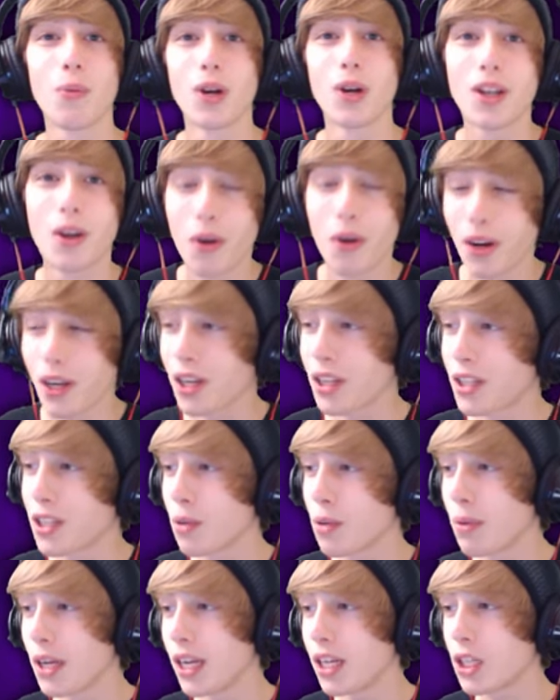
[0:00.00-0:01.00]
we're going
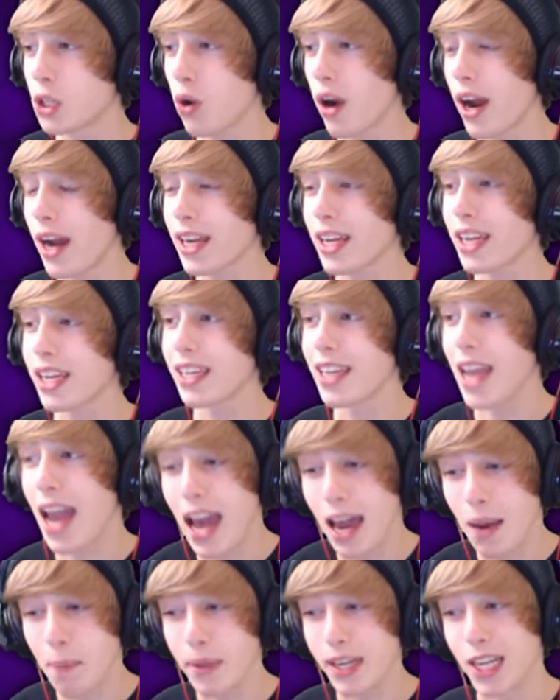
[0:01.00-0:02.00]
to be trying it
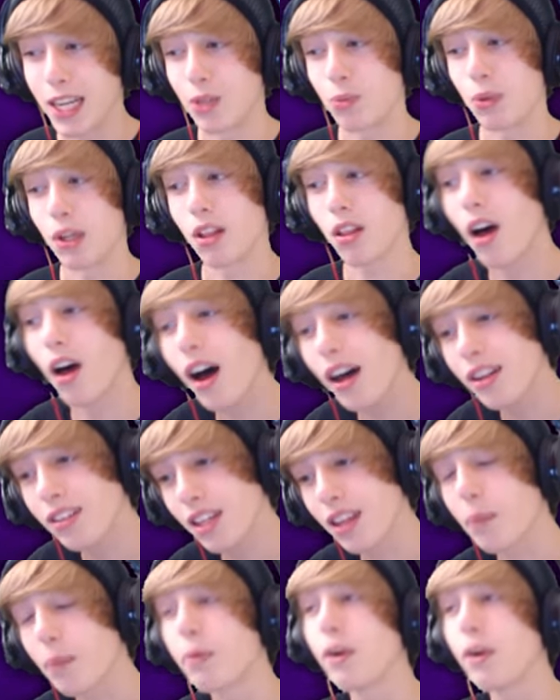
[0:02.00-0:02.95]
again because we lost in the